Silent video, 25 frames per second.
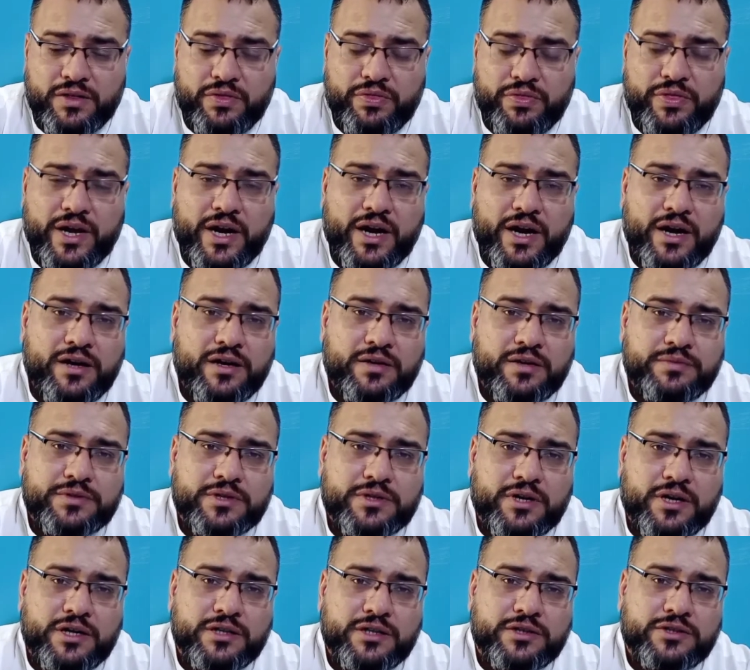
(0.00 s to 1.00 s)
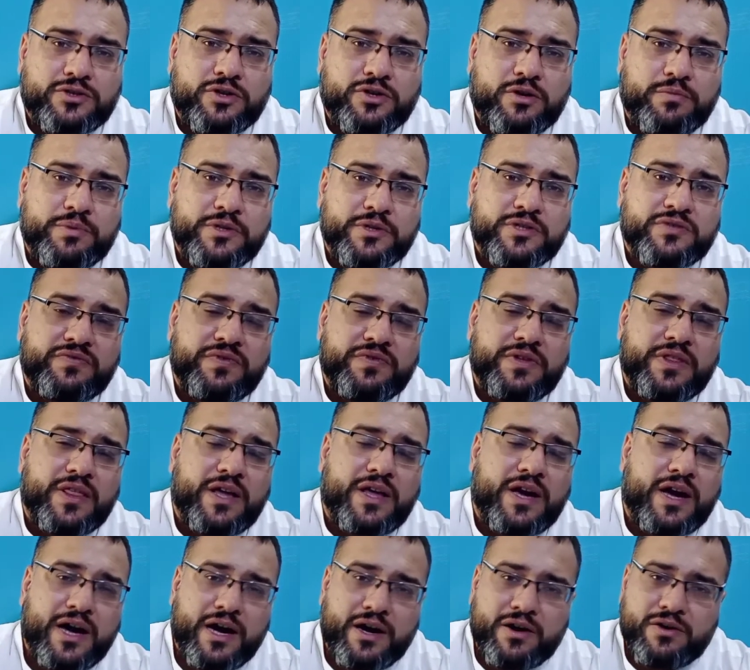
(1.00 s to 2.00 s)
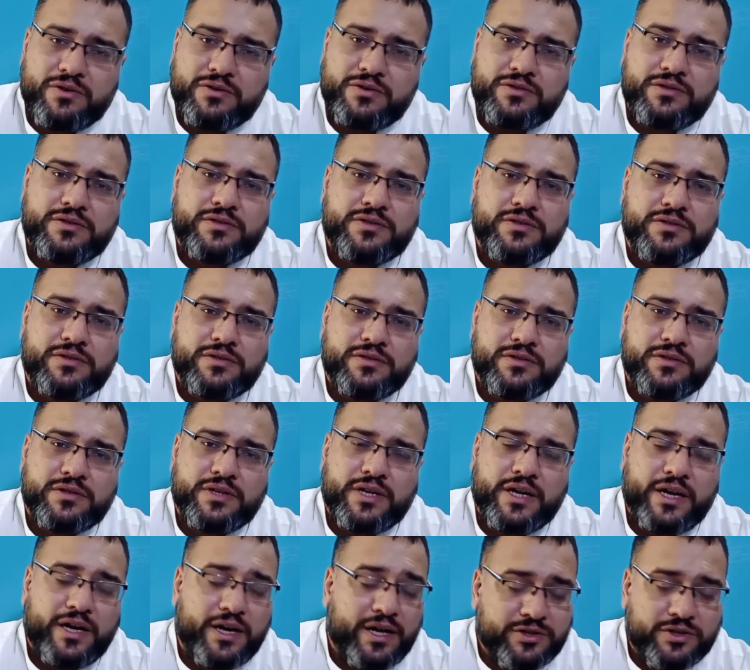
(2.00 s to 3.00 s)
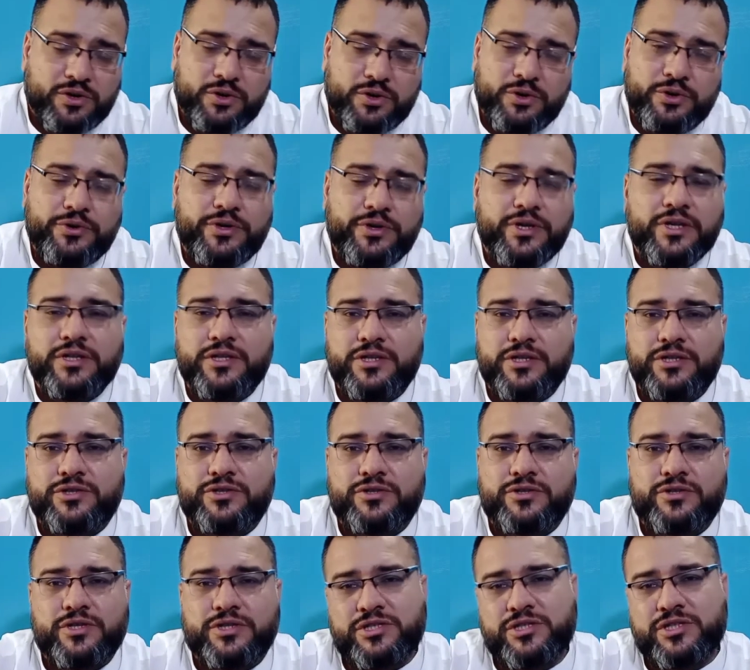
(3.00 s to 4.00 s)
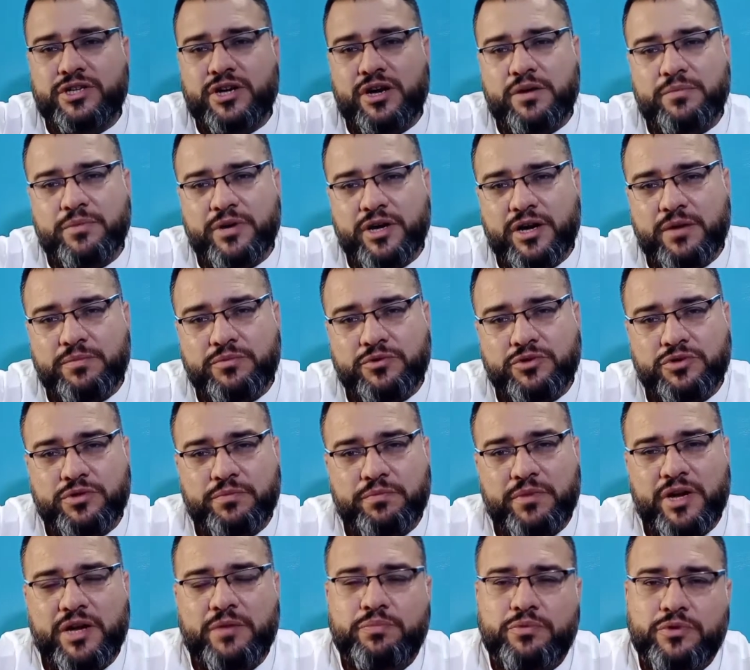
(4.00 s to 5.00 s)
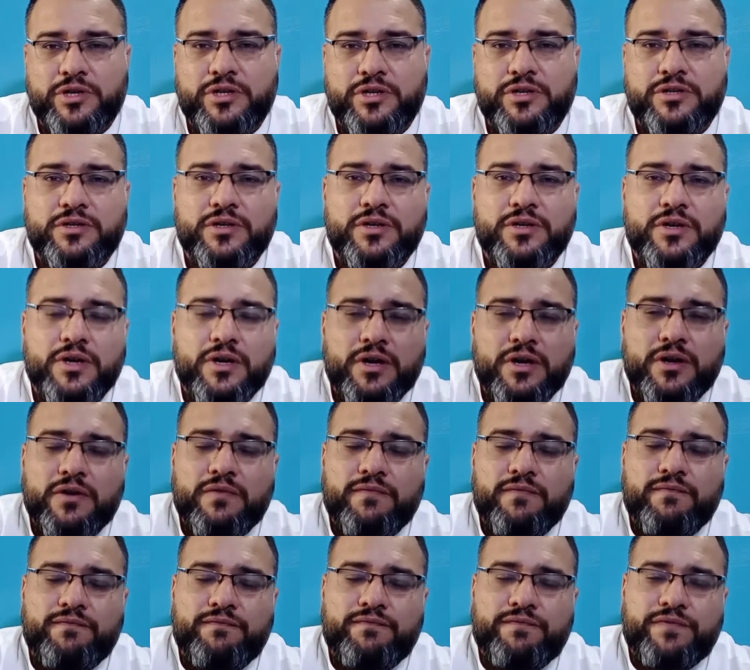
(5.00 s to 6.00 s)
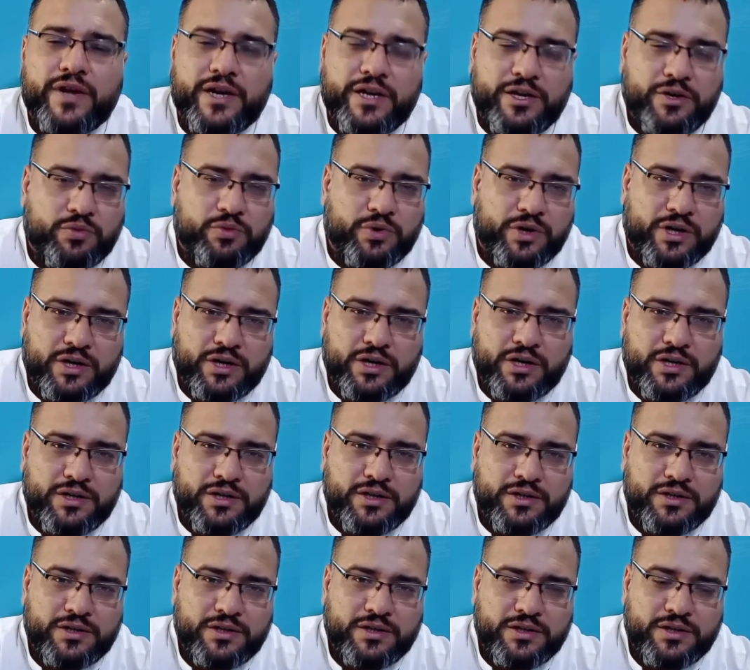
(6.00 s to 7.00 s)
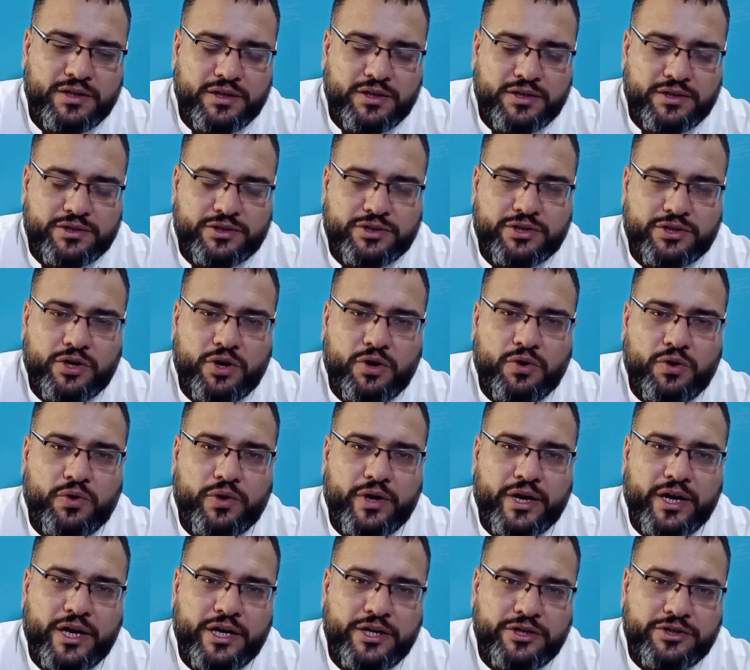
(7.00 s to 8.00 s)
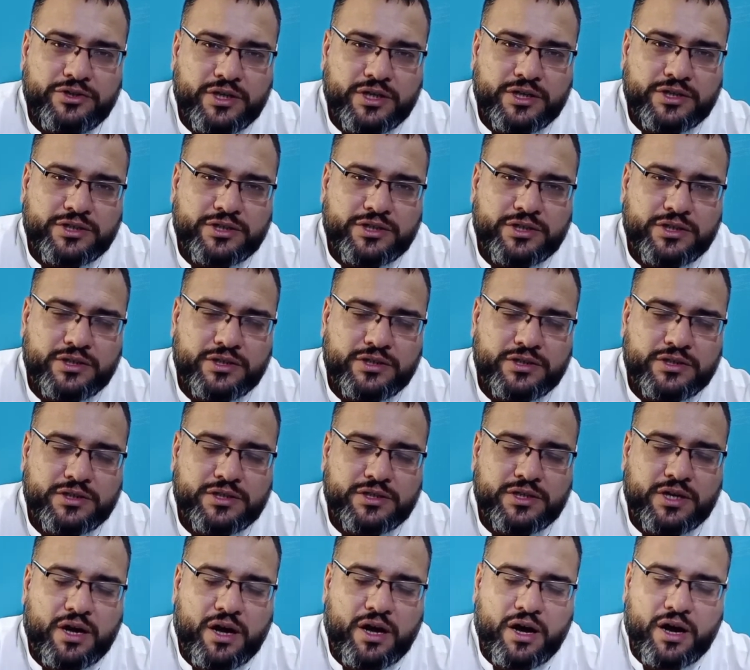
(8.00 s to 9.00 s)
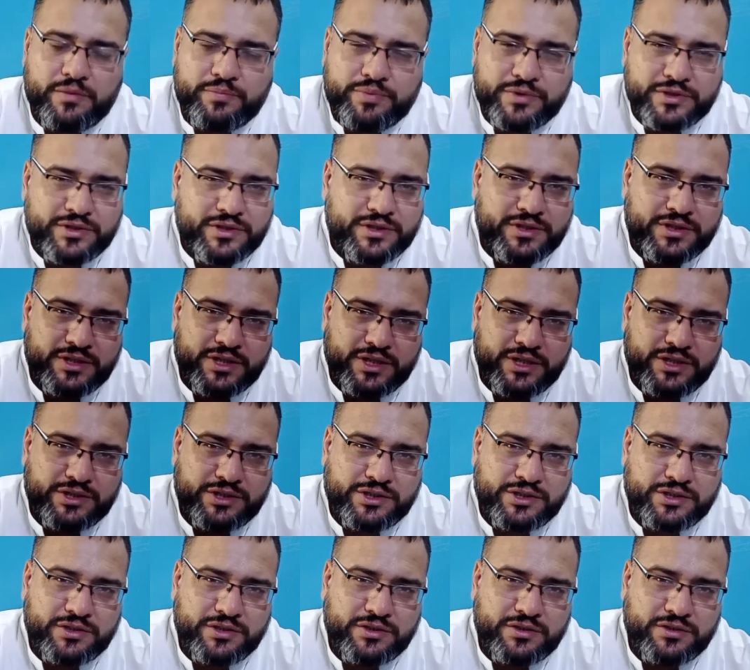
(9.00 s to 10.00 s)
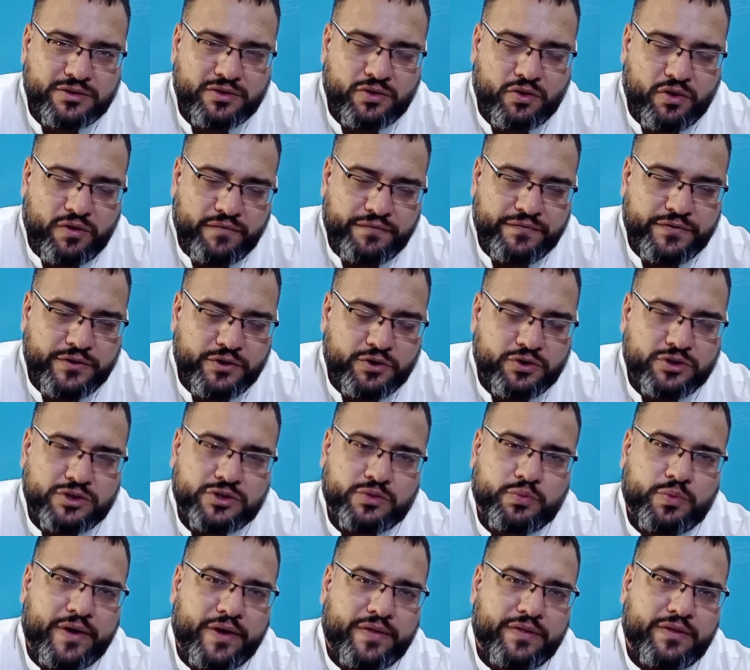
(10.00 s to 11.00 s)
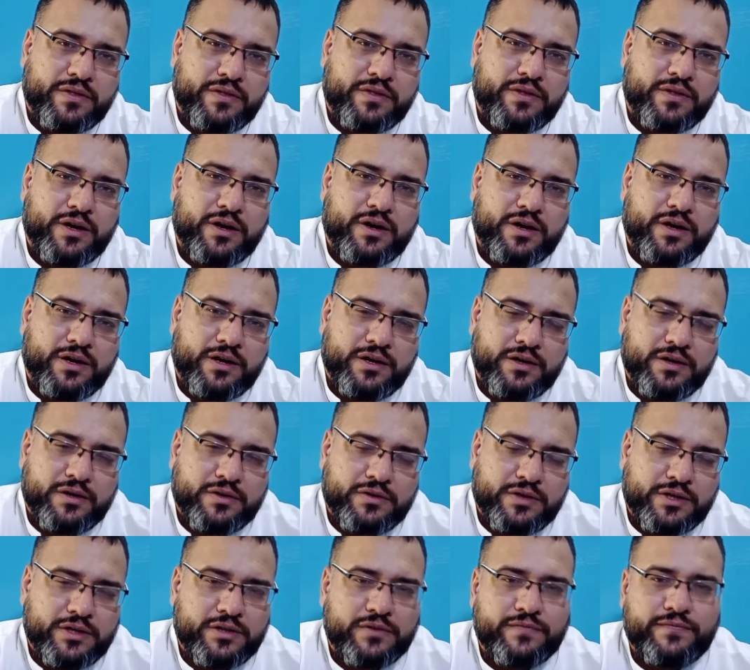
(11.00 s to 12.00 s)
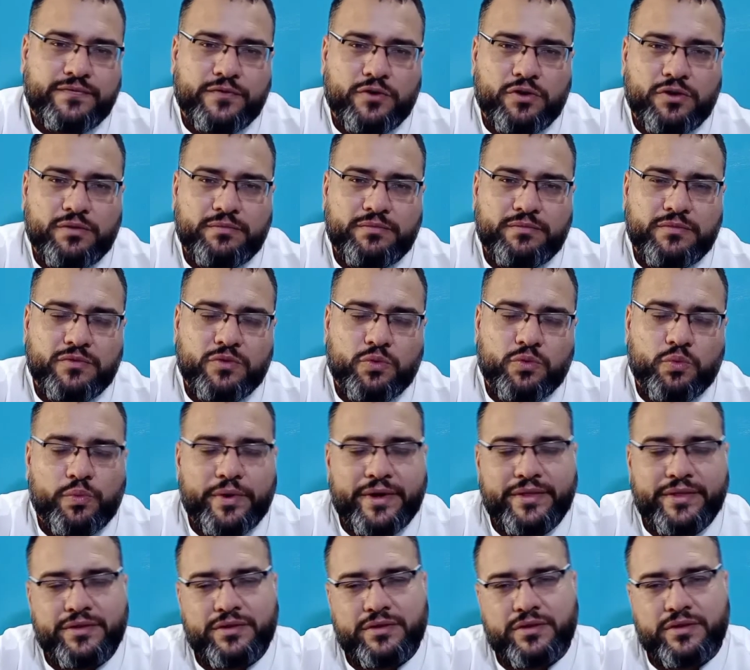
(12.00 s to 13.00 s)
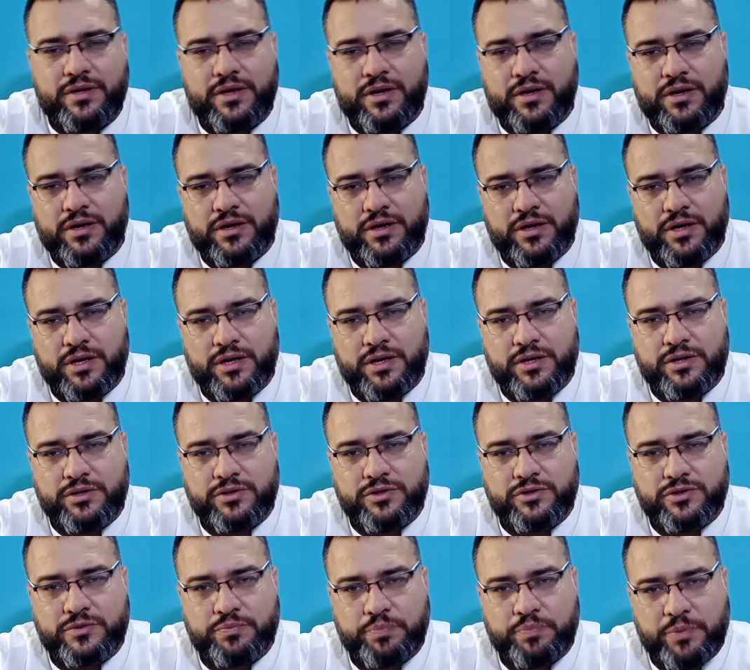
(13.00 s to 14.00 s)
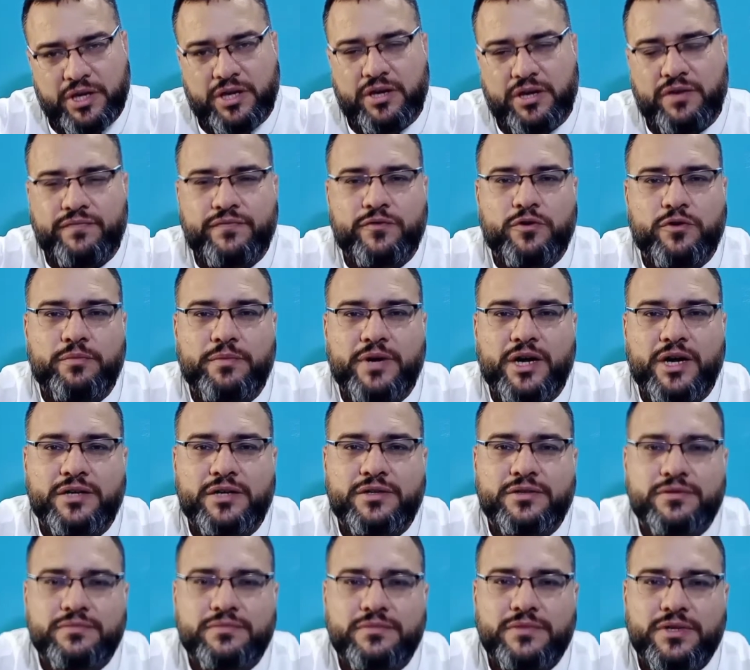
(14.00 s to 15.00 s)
they end up starting the topics without and excluding the introduction, coming up to the main point very quickly. So introductions are a presentation of yours, whether they are in written form, whether they are in your speaking format.